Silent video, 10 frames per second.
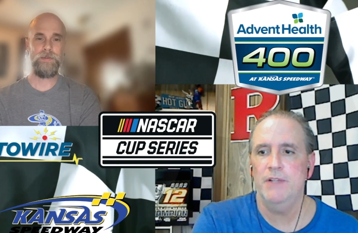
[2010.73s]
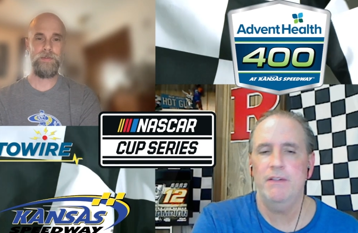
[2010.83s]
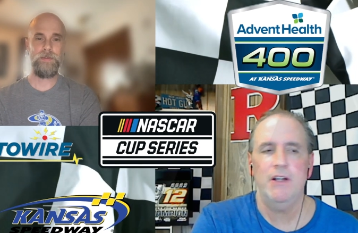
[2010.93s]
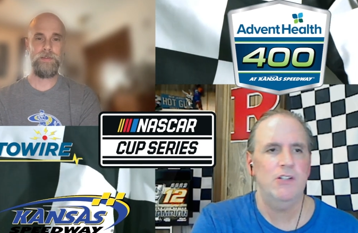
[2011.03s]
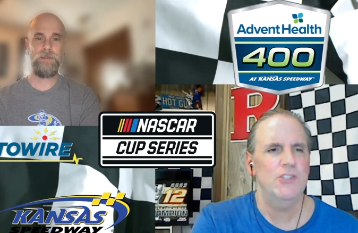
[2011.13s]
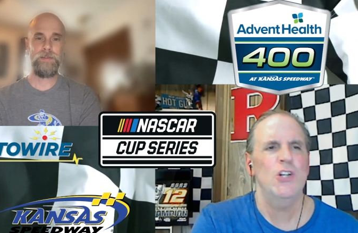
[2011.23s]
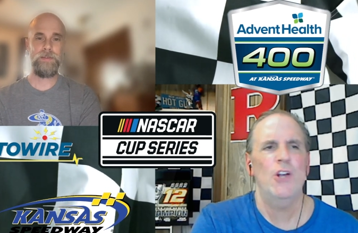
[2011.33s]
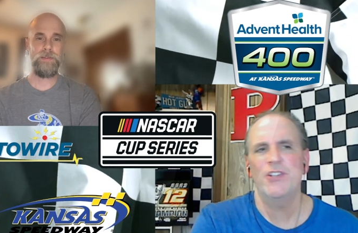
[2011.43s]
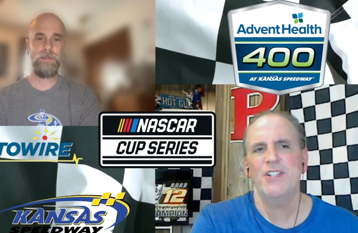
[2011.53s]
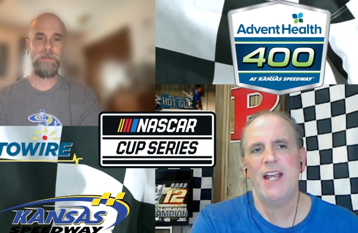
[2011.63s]
Speaker 1: because uh, you know
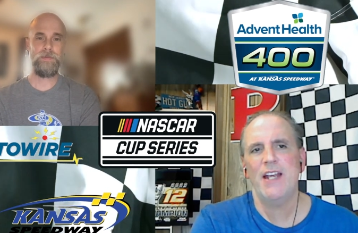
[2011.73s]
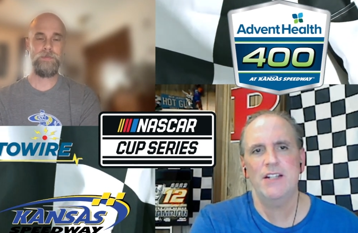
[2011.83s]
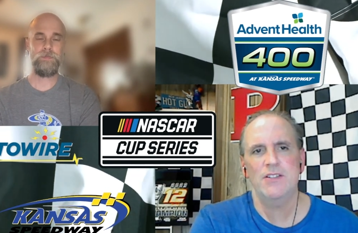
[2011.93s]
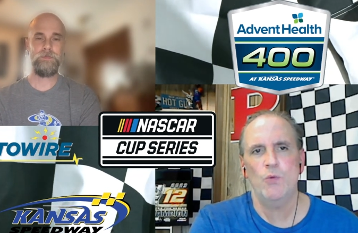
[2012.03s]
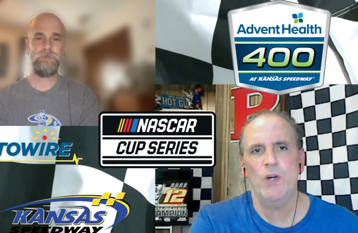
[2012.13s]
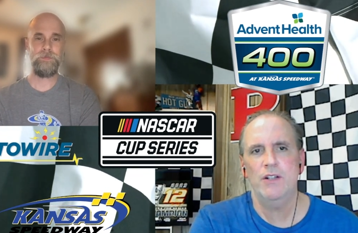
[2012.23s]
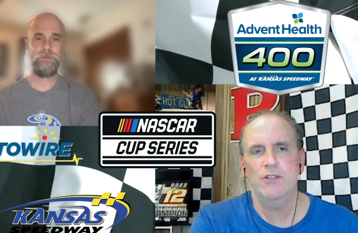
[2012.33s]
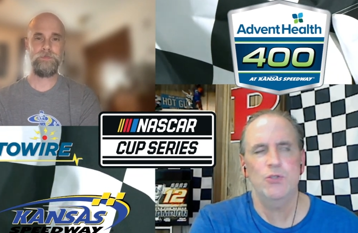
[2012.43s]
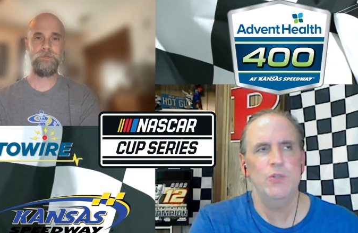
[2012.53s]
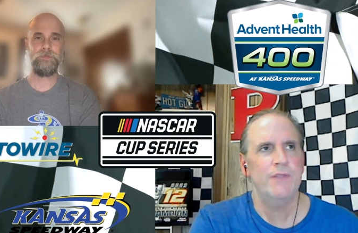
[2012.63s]
the standings are what? There's
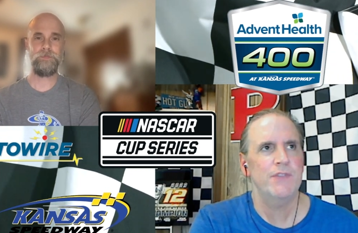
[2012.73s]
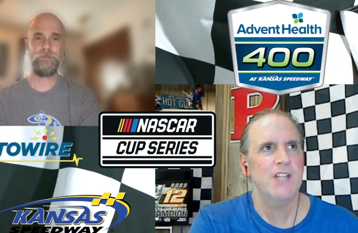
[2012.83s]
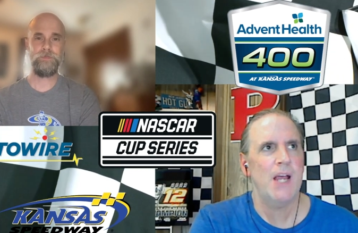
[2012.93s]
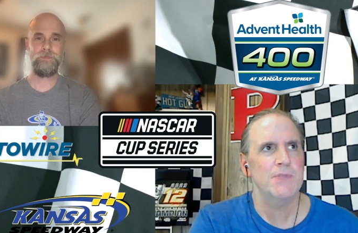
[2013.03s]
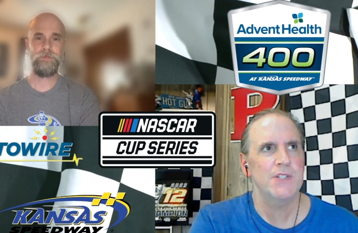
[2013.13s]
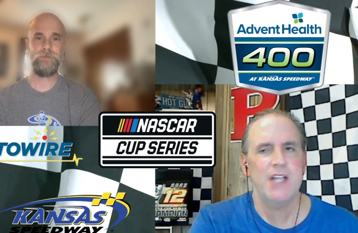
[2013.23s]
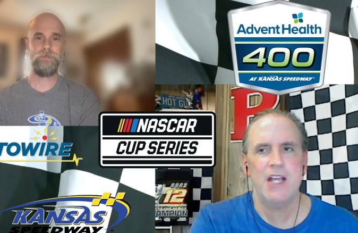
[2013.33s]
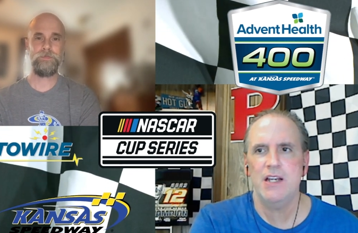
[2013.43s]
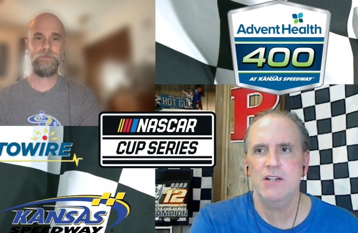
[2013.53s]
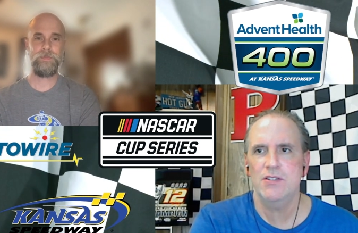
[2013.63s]
two different types of
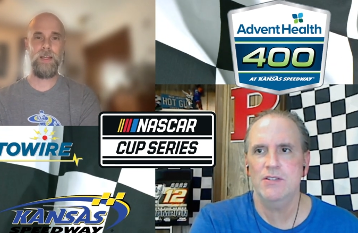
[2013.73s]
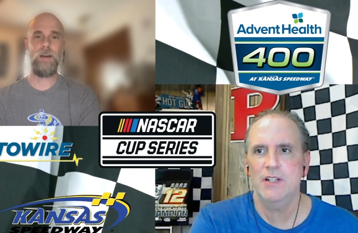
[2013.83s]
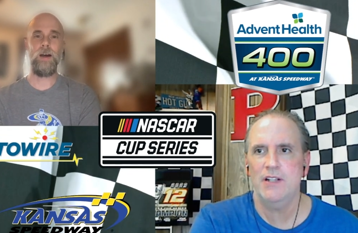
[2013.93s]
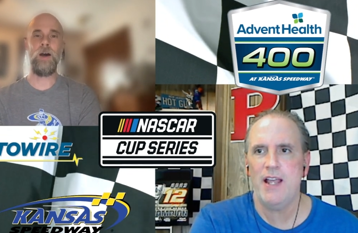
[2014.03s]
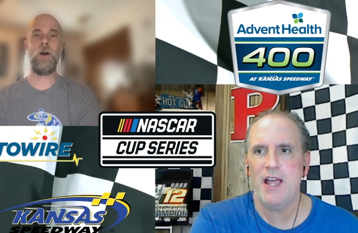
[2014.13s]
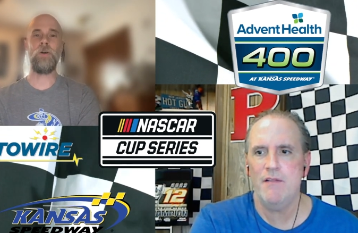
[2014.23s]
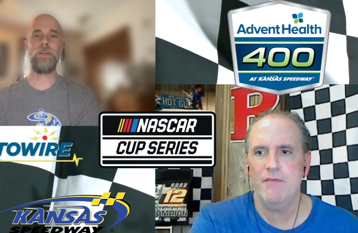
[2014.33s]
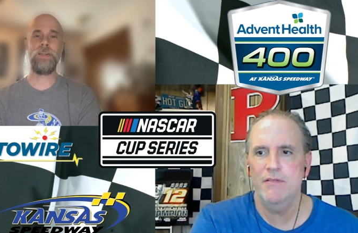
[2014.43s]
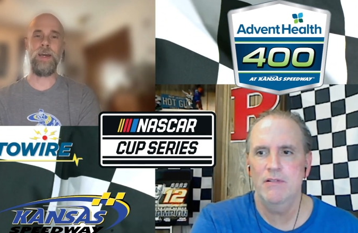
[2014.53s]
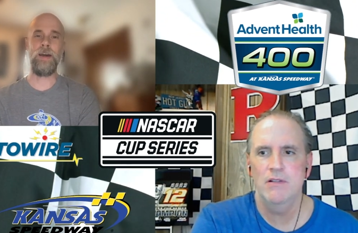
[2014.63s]
standings that they have. Oh,
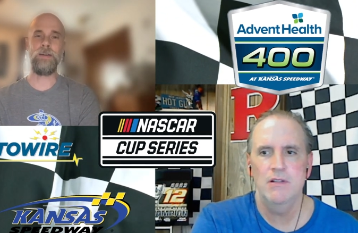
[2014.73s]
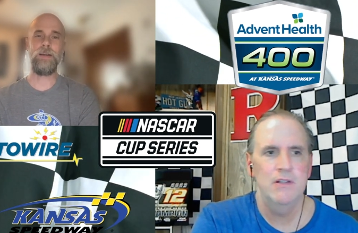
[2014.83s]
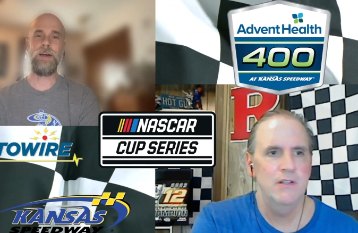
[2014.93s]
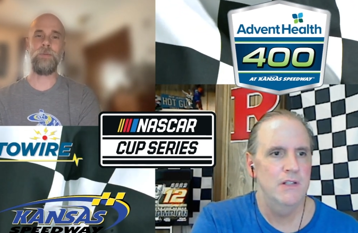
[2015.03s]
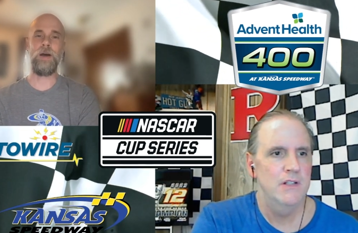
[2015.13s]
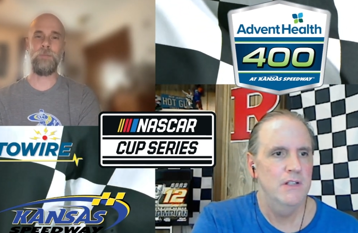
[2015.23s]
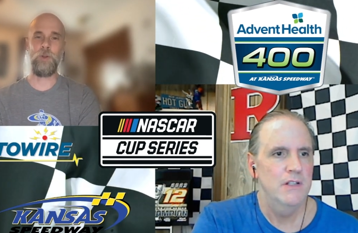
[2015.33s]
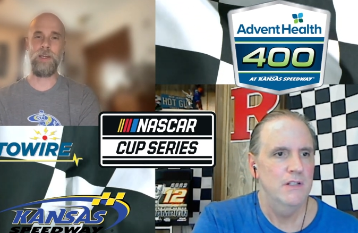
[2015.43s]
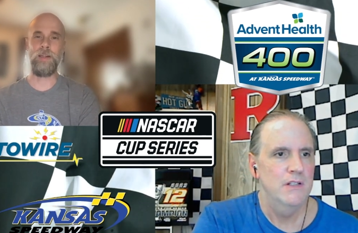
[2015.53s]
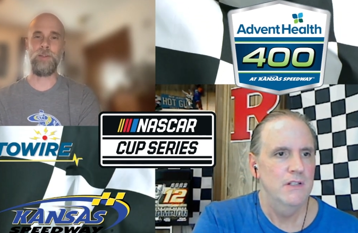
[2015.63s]
Speaker 2: yeah, um, I'm
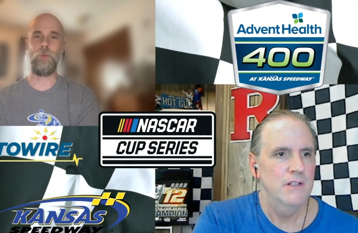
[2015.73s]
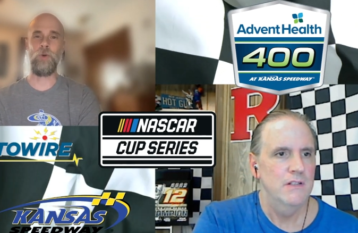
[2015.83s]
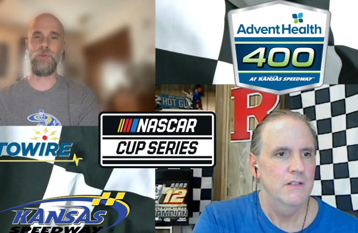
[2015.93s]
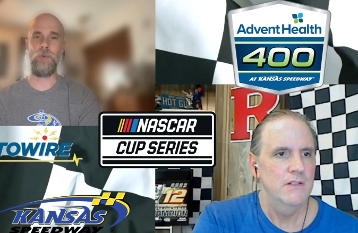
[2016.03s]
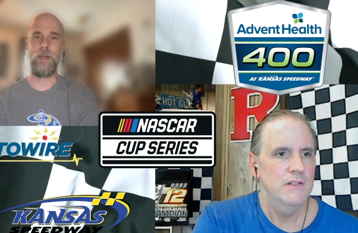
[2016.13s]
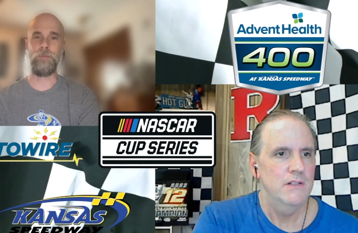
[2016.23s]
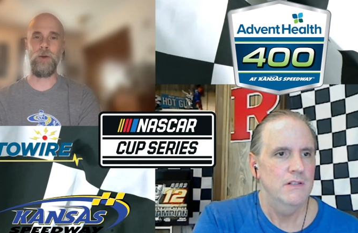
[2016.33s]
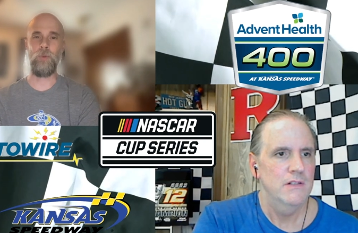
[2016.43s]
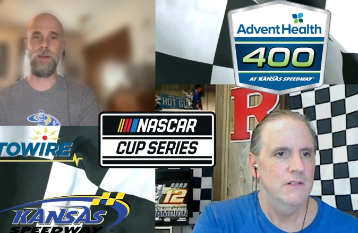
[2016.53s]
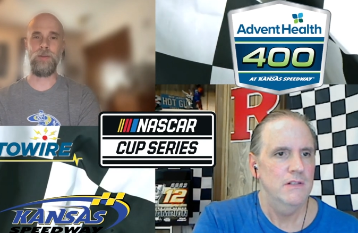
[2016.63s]
looking at the ones ranked
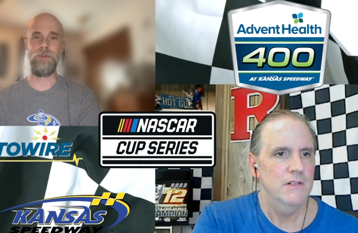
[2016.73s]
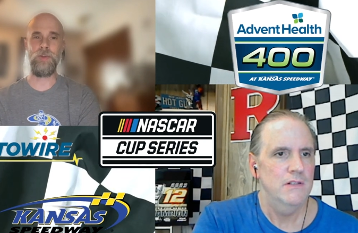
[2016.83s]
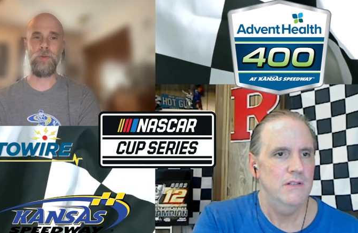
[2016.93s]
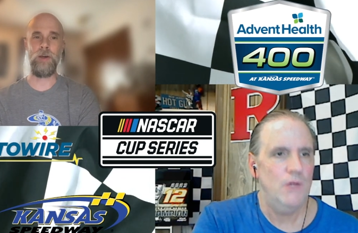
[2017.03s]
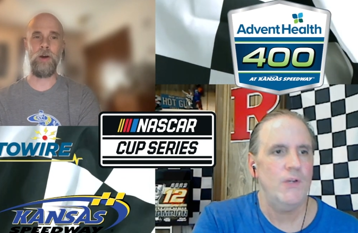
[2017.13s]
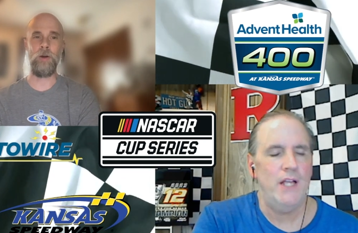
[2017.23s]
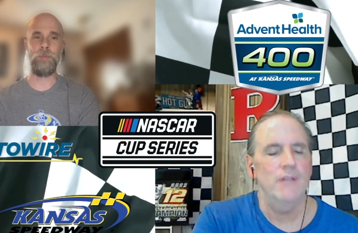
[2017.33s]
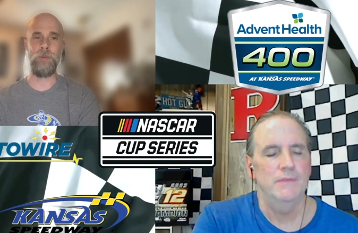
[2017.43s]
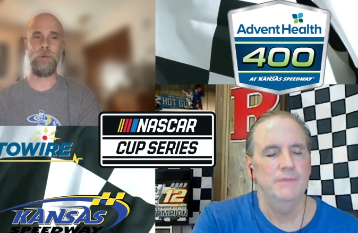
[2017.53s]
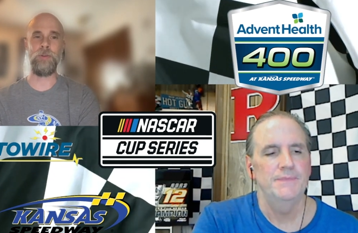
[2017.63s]
by wins. So okay. there are
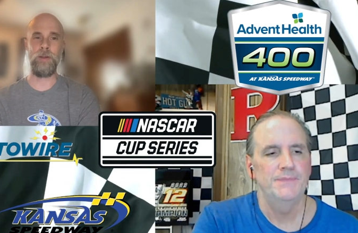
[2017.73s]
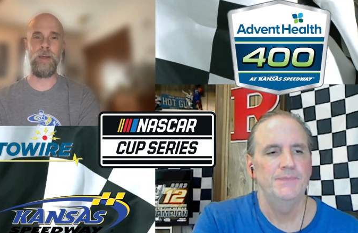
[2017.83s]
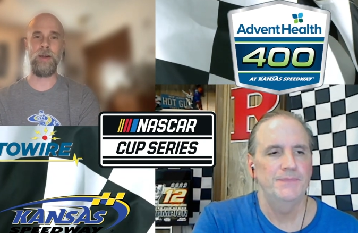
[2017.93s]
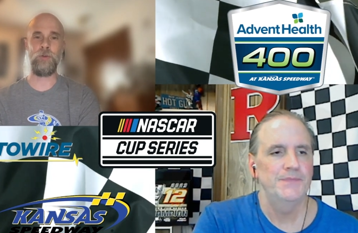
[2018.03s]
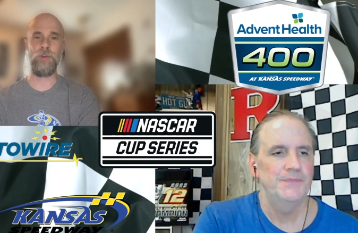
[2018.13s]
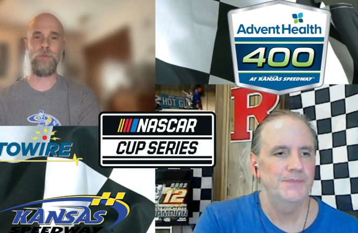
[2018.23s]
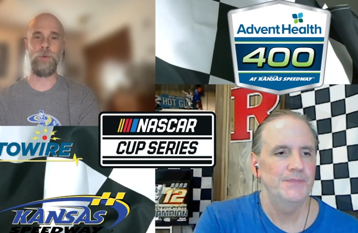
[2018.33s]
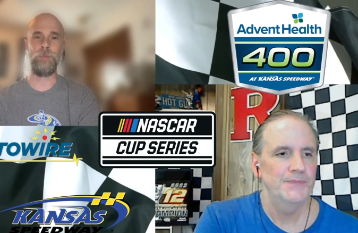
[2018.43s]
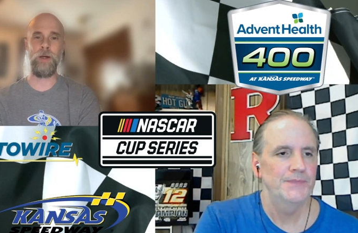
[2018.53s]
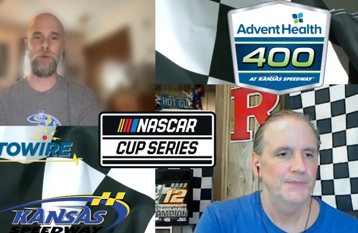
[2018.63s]
people. Yeah,
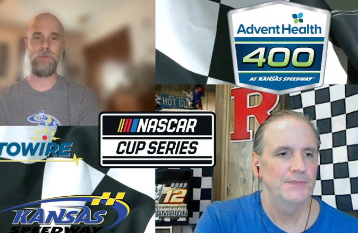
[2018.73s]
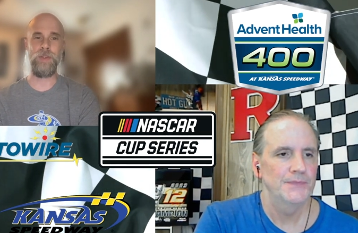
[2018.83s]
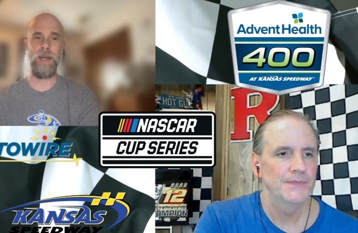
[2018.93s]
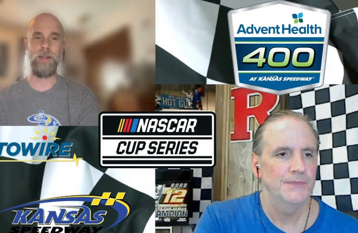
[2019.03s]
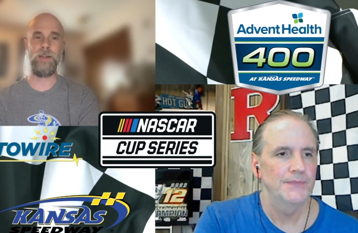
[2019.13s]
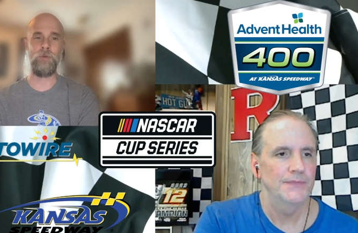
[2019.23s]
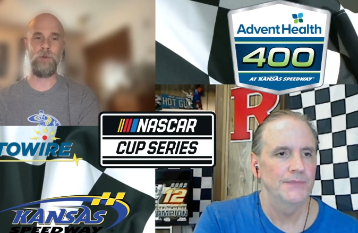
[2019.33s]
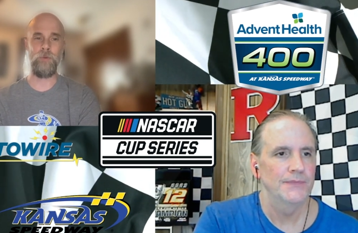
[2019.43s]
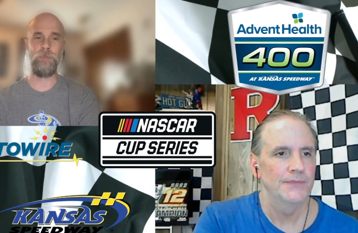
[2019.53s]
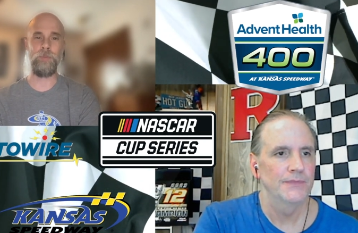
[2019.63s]
Christopher Bell's he
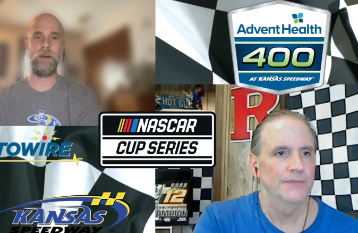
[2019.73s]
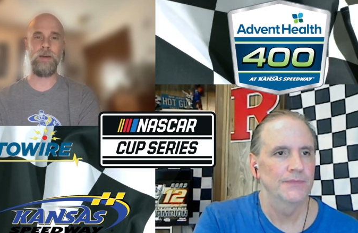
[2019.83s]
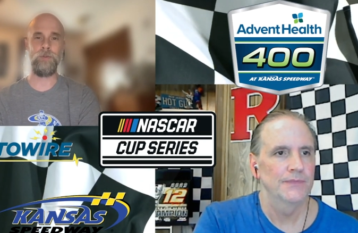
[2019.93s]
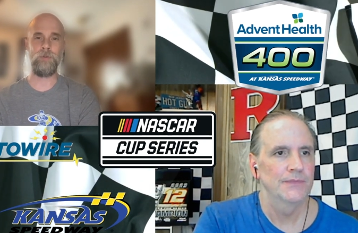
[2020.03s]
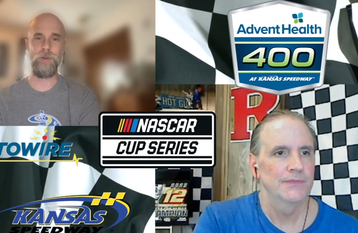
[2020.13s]
he would be ahead of